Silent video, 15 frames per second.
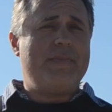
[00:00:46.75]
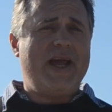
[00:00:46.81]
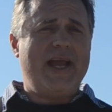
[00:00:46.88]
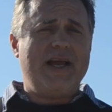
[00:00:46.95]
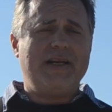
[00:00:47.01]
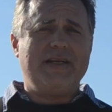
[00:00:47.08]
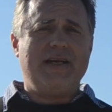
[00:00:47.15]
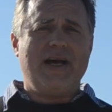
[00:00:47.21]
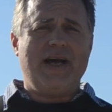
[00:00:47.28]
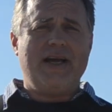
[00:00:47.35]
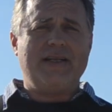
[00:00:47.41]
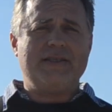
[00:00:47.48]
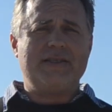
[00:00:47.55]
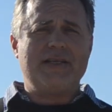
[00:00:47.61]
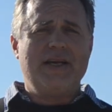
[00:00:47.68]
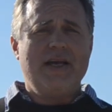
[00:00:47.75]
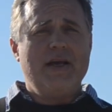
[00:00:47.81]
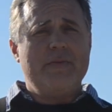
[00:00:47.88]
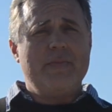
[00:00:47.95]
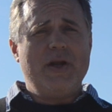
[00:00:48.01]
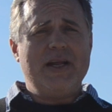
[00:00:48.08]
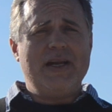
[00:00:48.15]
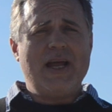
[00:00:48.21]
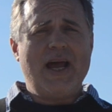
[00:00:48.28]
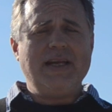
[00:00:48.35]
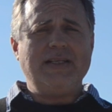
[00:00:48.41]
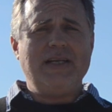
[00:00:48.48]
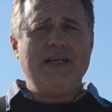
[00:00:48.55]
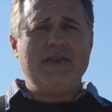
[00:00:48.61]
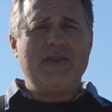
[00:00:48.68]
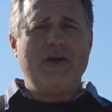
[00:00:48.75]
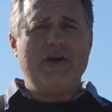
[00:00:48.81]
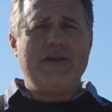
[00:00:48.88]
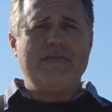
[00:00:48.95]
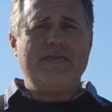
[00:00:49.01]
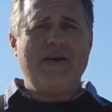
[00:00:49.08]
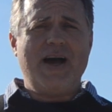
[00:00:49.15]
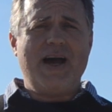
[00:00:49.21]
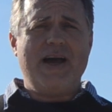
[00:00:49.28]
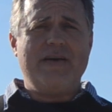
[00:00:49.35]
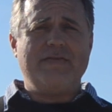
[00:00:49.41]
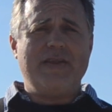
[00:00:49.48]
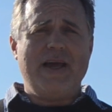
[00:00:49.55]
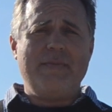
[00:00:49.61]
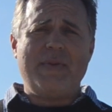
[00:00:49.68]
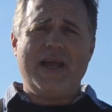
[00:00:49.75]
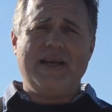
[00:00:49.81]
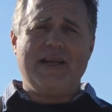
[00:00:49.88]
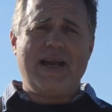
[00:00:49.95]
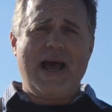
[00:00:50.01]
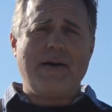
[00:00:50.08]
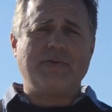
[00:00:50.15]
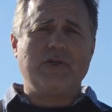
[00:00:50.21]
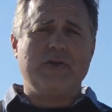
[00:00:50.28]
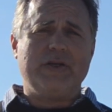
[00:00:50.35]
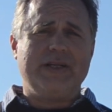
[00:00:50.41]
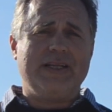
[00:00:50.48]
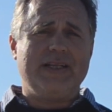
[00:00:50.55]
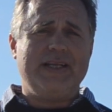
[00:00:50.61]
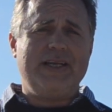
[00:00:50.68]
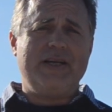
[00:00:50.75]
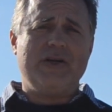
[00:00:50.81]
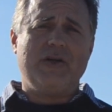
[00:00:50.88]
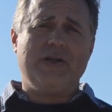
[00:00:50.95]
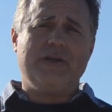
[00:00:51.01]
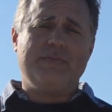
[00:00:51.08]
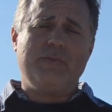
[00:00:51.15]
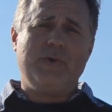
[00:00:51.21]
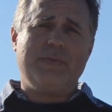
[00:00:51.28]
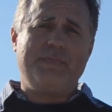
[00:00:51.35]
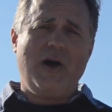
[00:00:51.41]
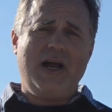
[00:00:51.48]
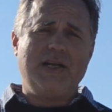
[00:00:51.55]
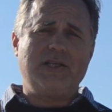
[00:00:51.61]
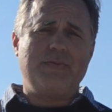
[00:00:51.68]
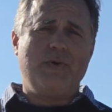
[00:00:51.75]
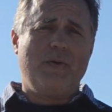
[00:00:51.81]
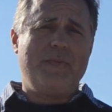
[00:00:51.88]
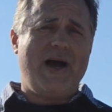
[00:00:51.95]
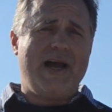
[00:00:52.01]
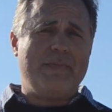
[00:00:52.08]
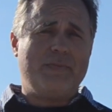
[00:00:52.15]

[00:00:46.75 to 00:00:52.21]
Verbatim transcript: banned guns, but in 1935, they made it absolutely legal with punishable by